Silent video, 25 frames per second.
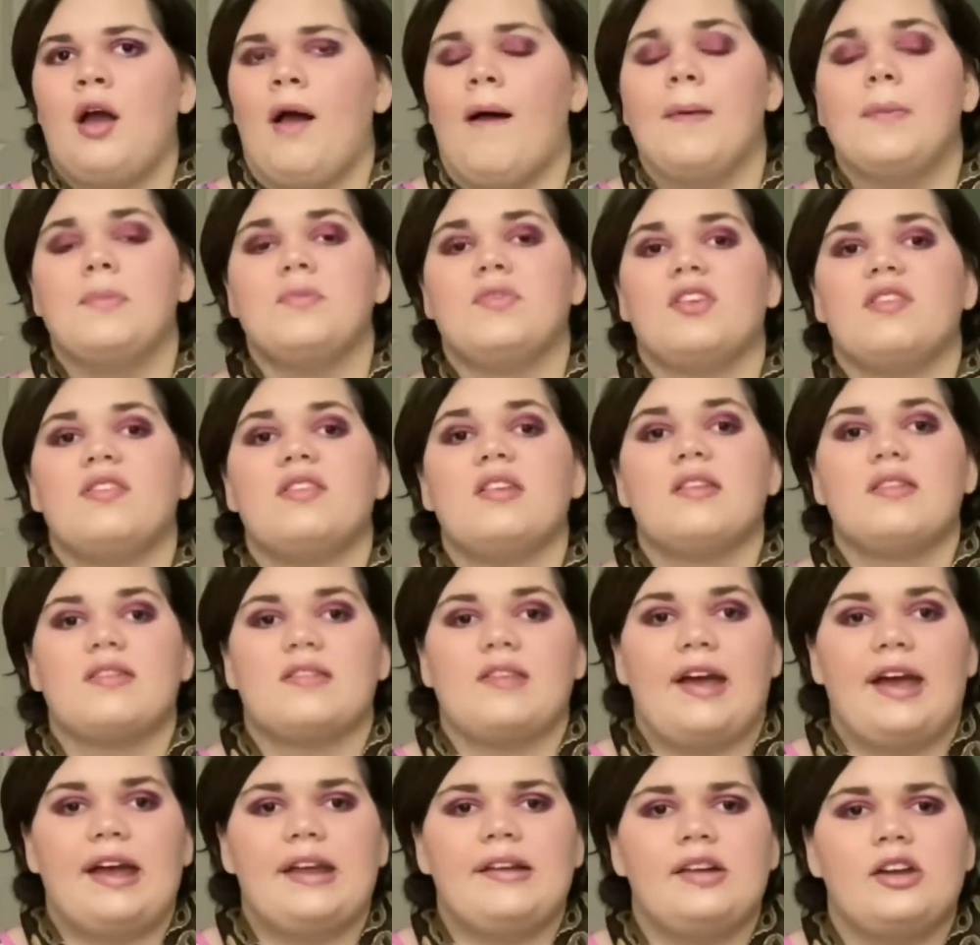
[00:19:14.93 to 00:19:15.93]
Just a
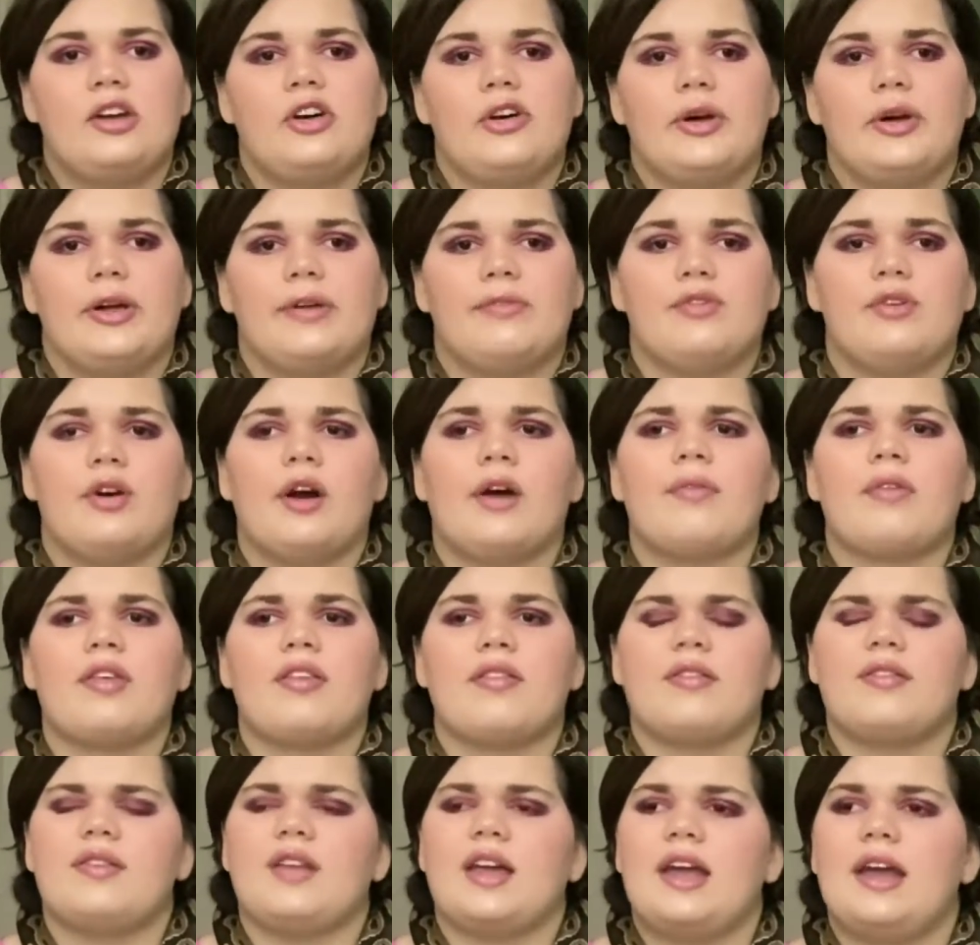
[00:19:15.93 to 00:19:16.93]
side note, if you have a
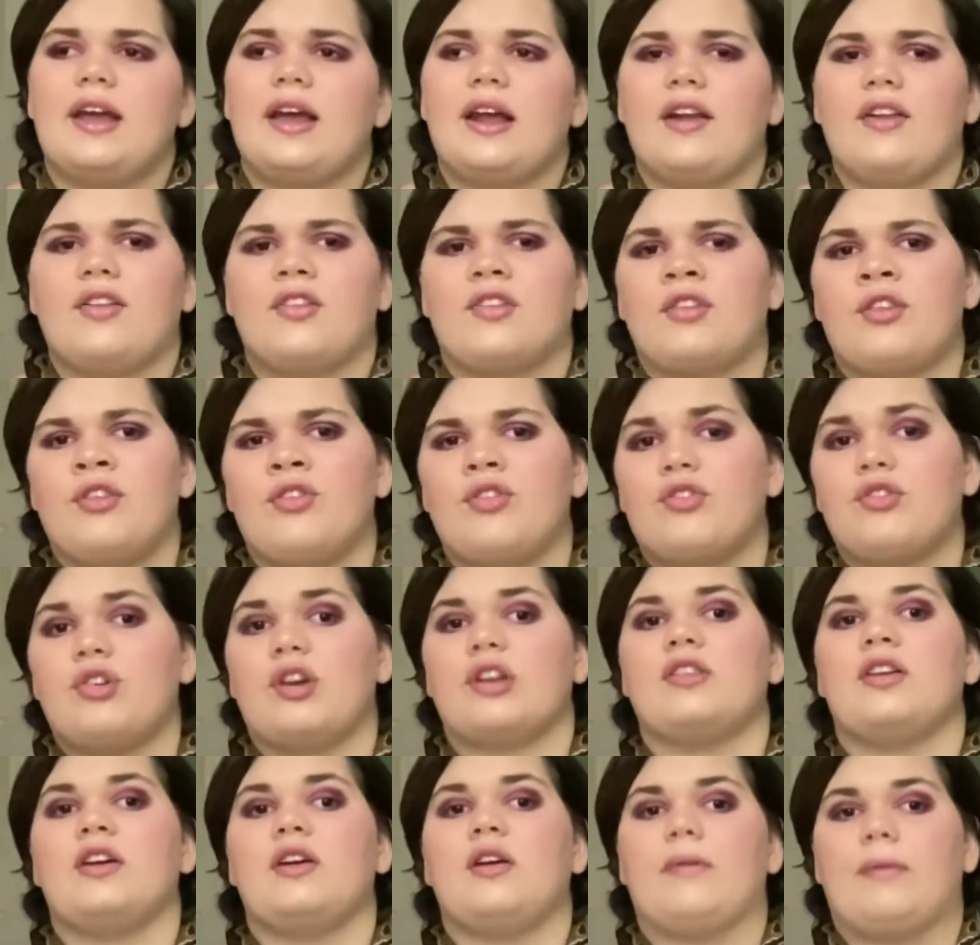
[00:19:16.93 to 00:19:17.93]
snake and it's
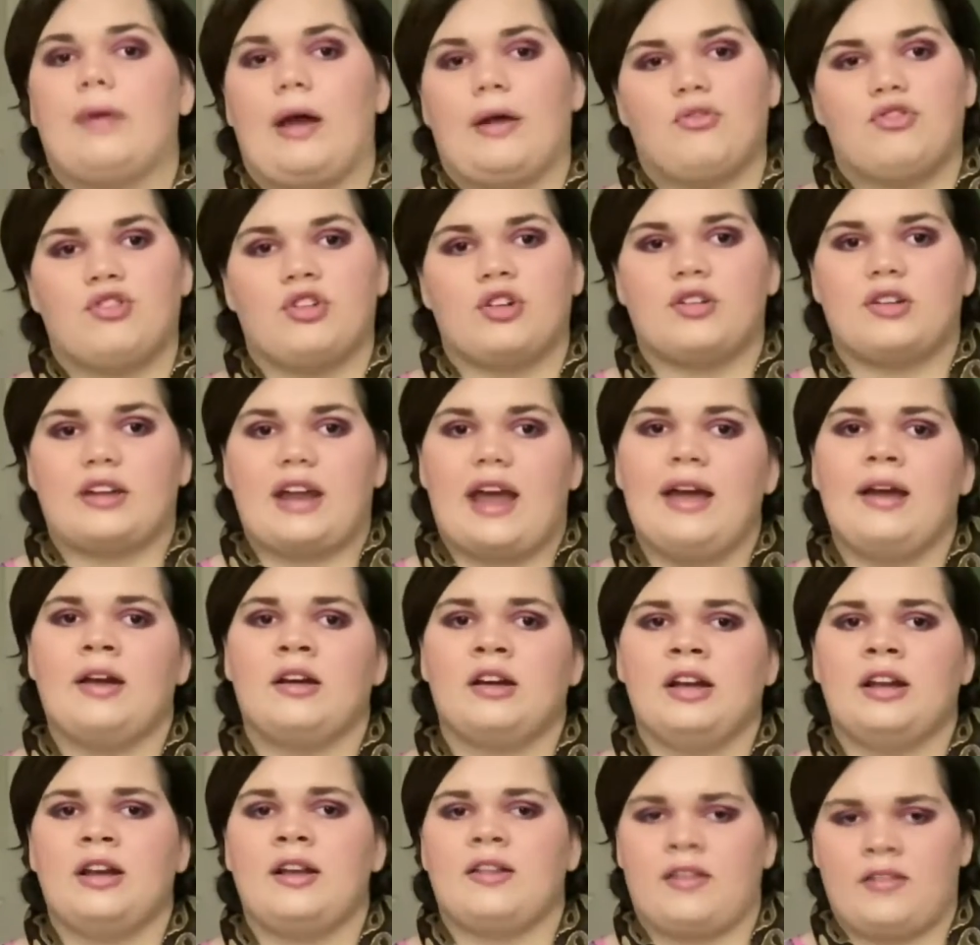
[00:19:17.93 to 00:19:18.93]
constricting around your neck
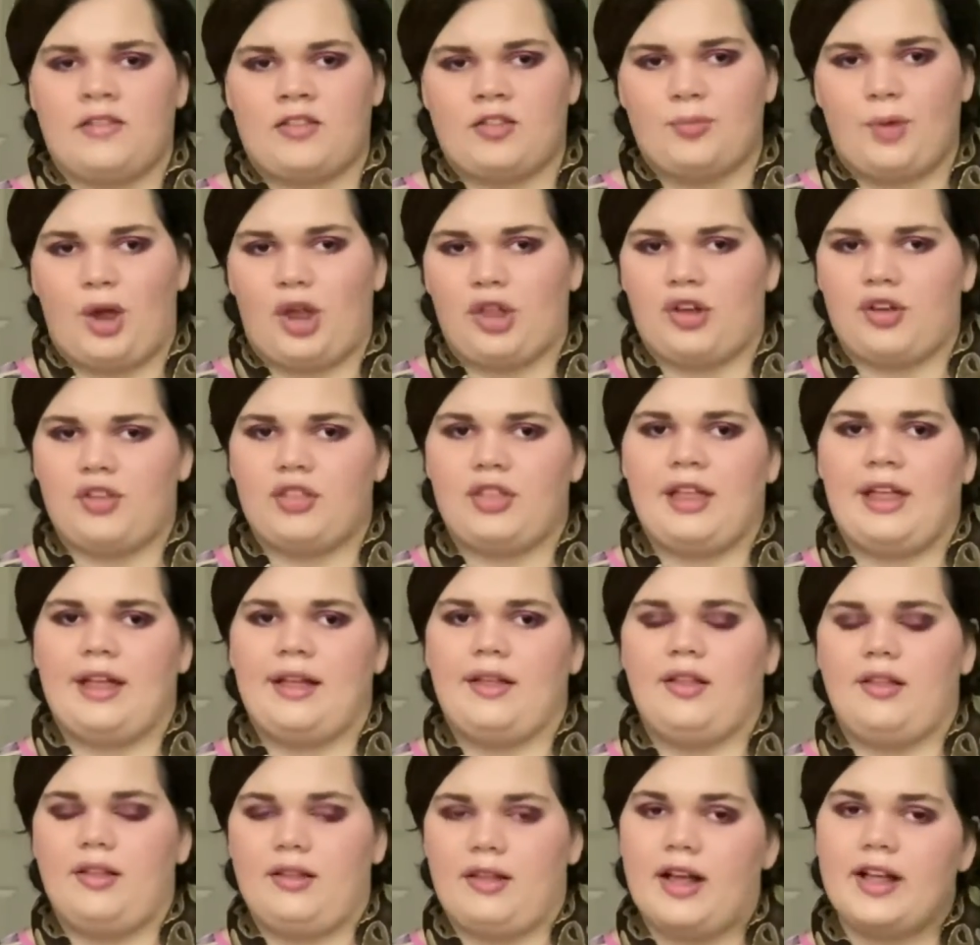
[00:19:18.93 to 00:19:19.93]
and it's a smaller thing,
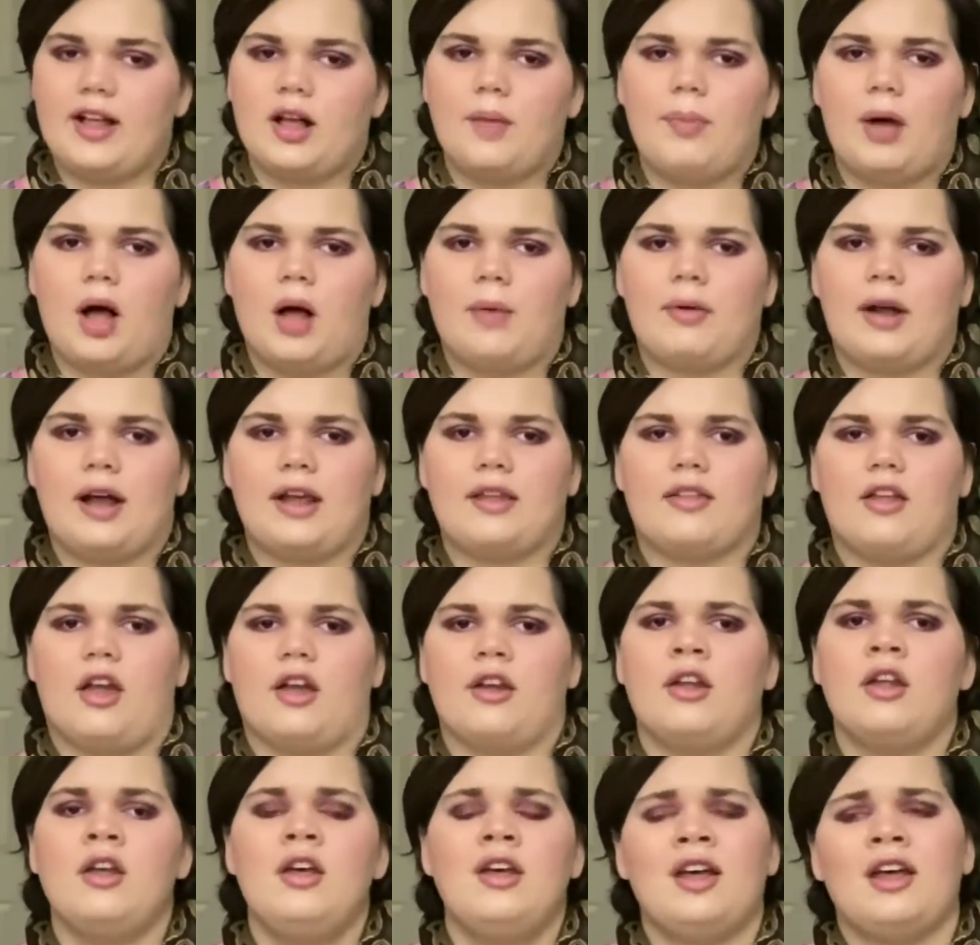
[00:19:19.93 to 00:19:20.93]
like a ball python,
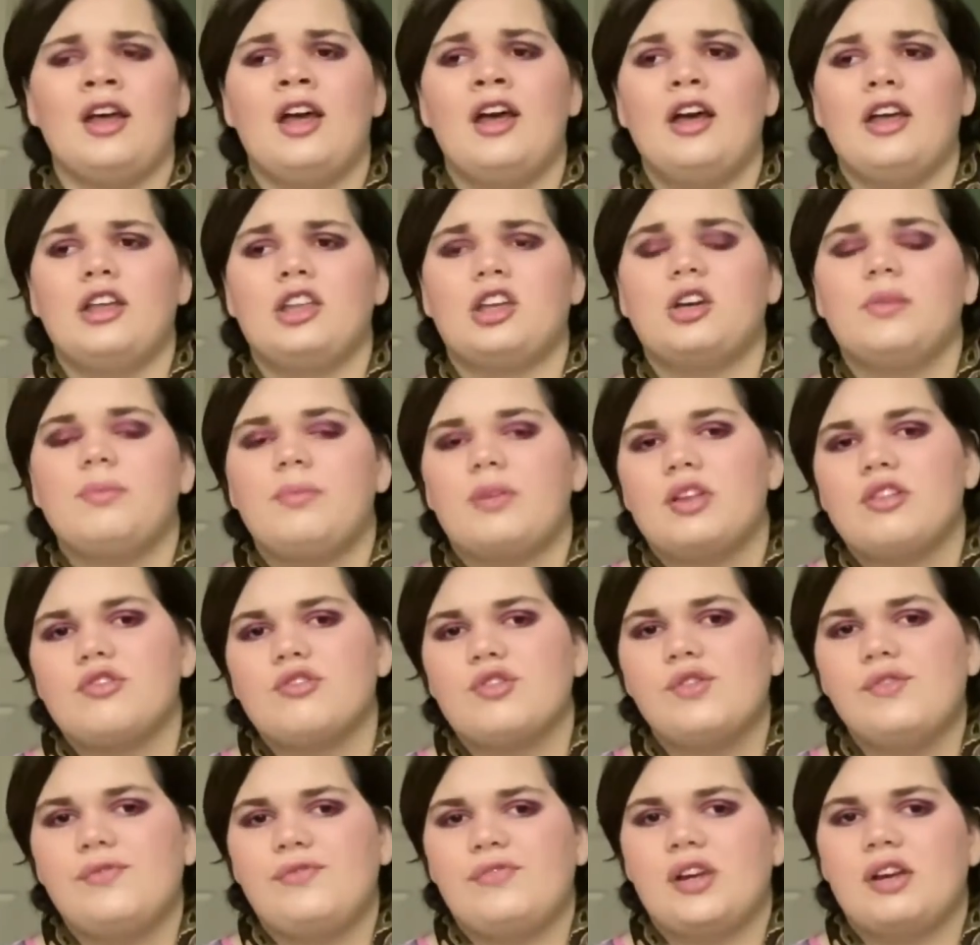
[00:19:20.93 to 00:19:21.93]
you can put 2
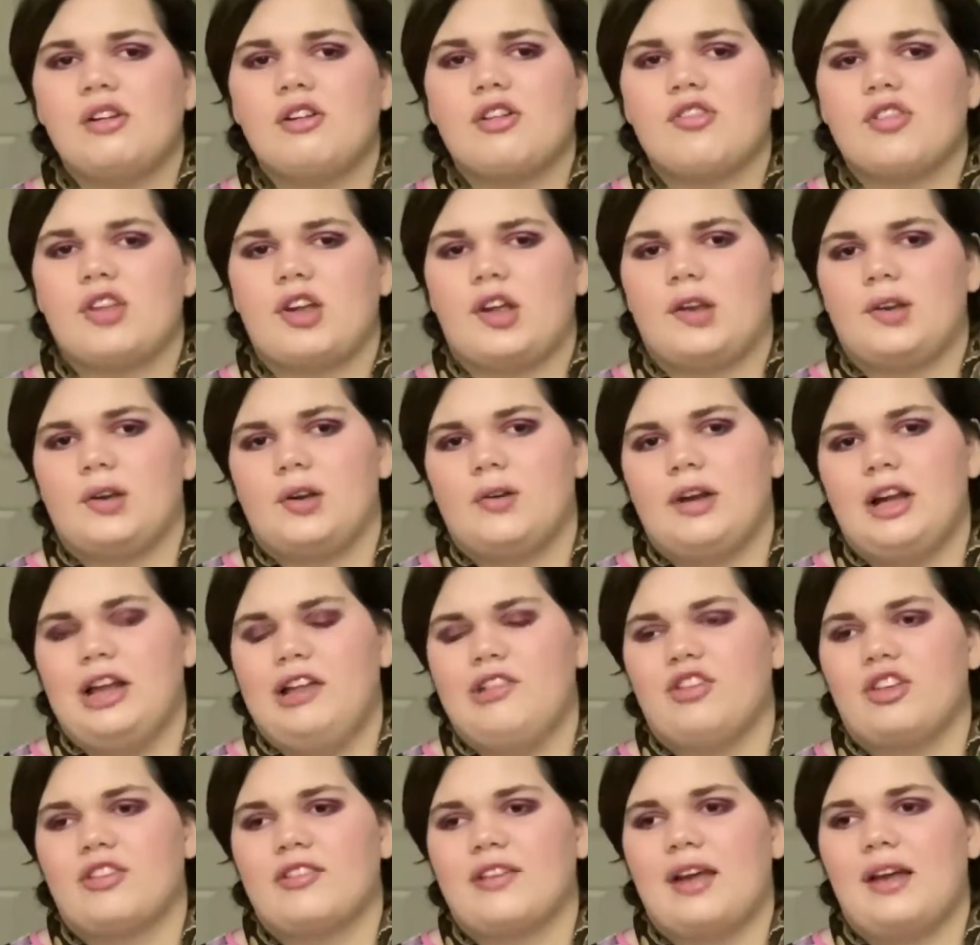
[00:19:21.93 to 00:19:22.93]
fingers under it and
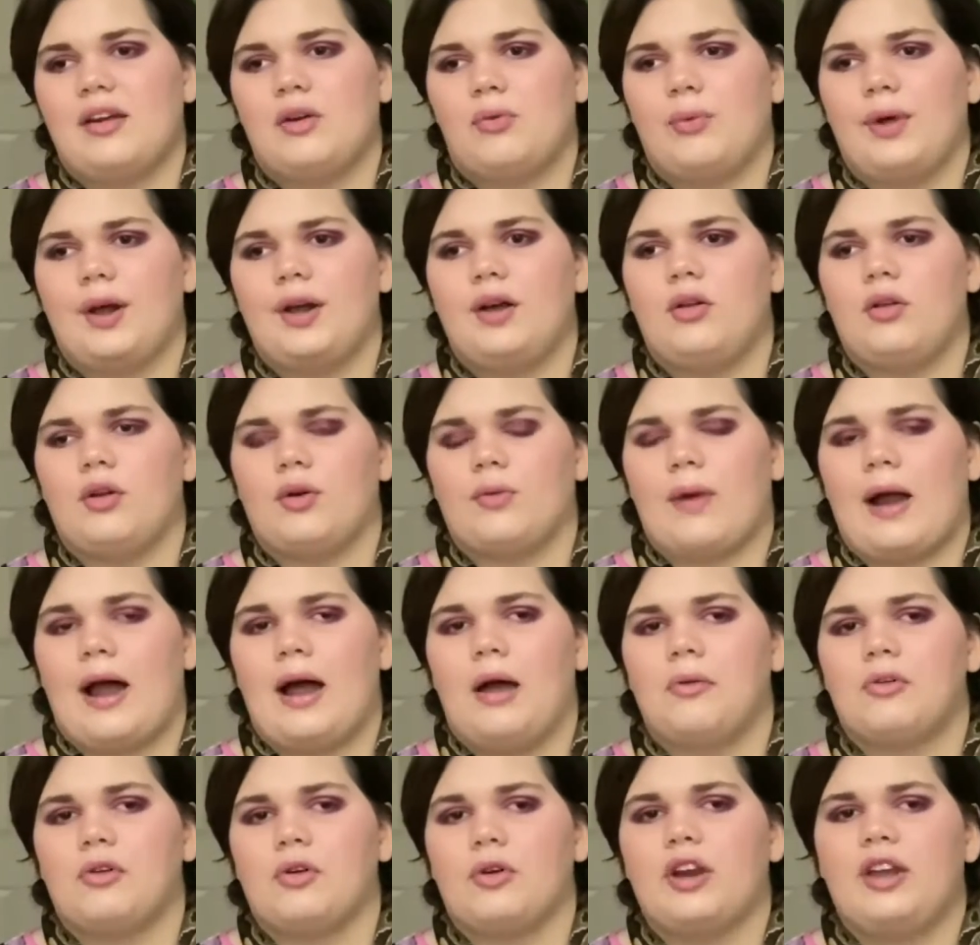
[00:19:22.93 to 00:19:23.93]
just kind of wiggle
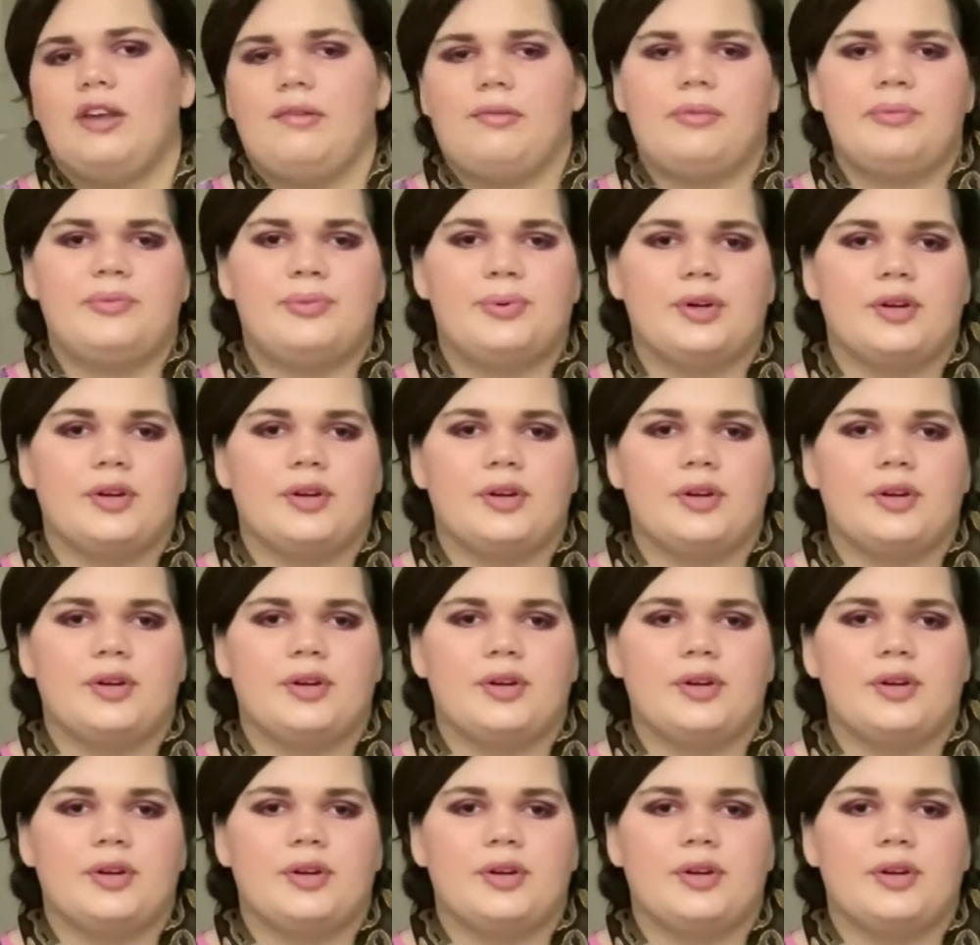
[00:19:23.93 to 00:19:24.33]
around, or even